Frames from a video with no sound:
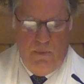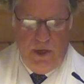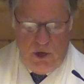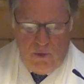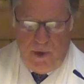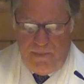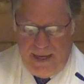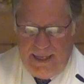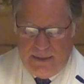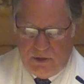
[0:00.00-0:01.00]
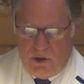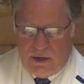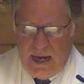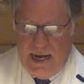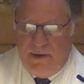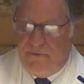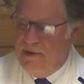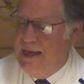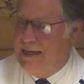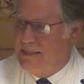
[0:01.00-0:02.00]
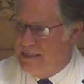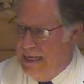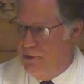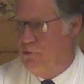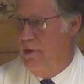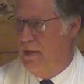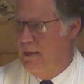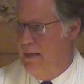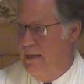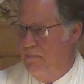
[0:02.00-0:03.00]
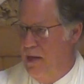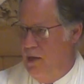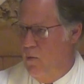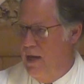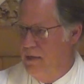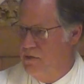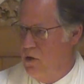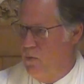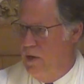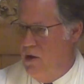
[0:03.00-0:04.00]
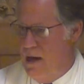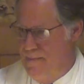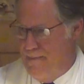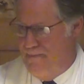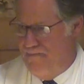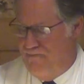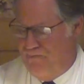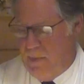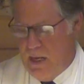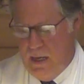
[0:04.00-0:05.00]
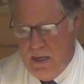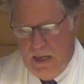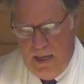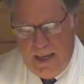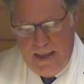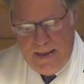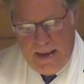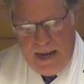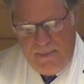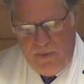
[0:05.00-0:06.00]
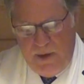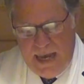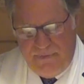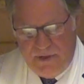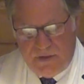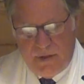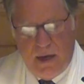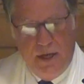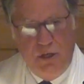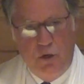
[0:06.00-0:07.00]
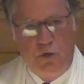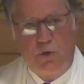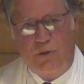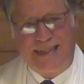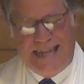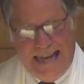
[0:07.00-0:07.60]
We human beings are kind of eccentric in many ways, are we not? I mean, we have this unusual